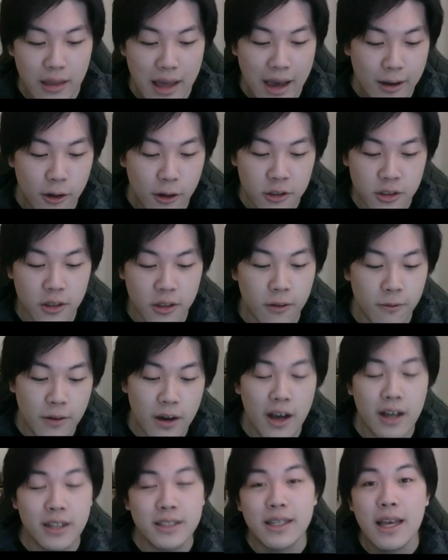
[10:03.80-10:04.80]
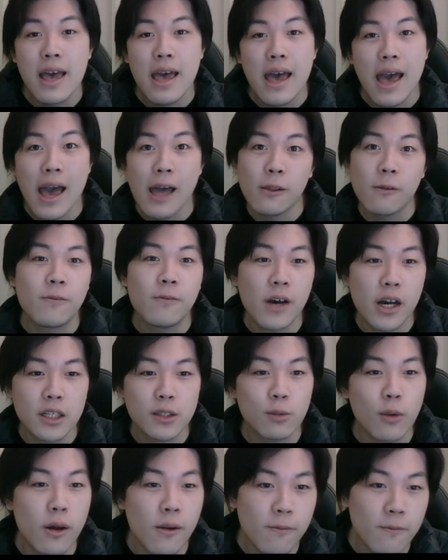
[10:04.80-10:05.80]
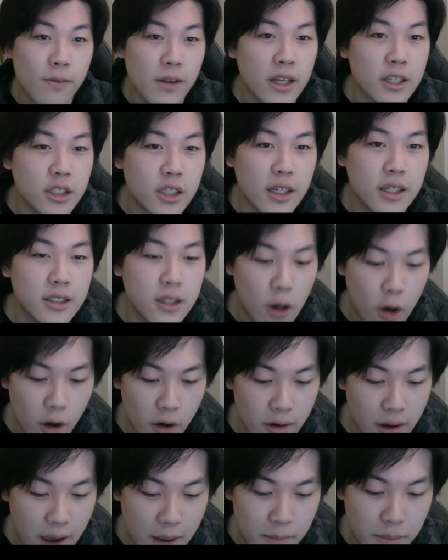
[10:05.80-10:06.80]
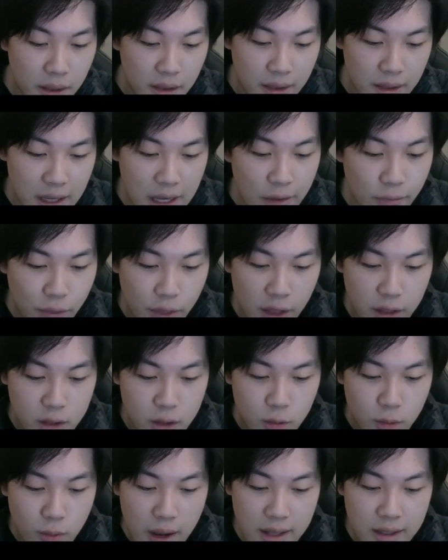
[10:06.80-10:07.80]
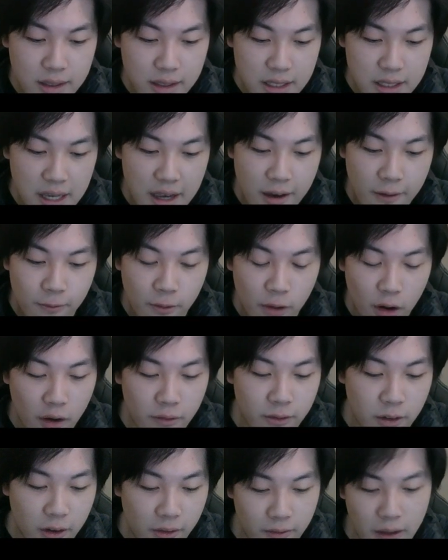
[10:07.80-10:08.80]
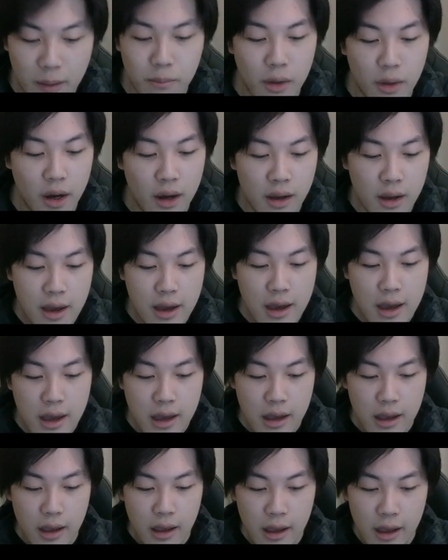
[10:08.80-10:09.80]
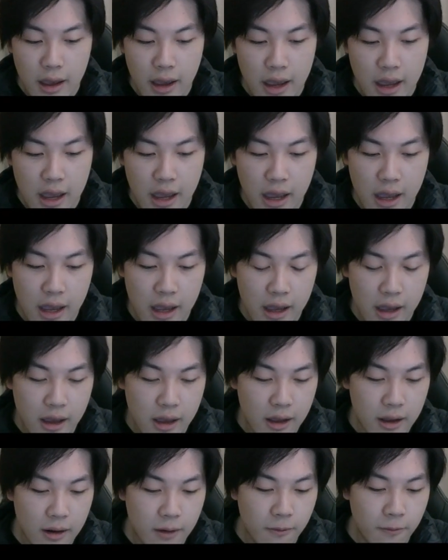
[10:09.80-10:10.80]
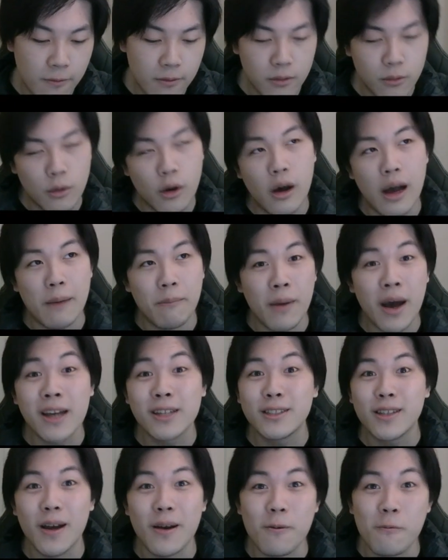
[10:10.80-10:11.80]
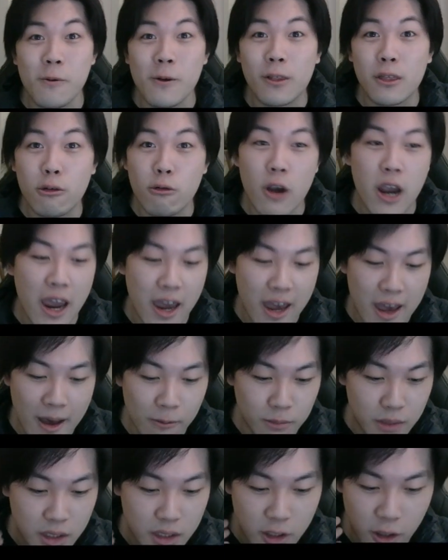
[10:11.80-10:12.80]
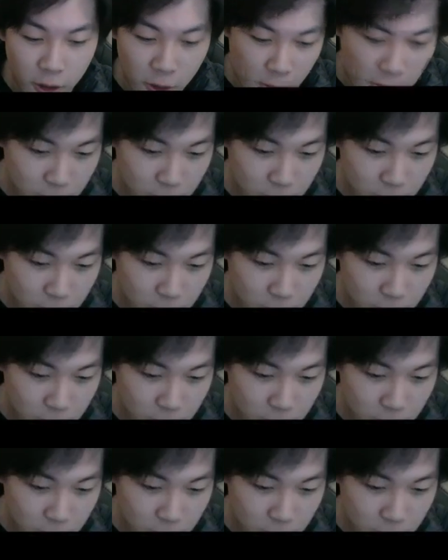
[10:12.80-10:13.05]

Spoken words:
that goes to the 1st. And the first one finishes on, I believe, the 20th of November in, well, at my time it would be 3 AM. So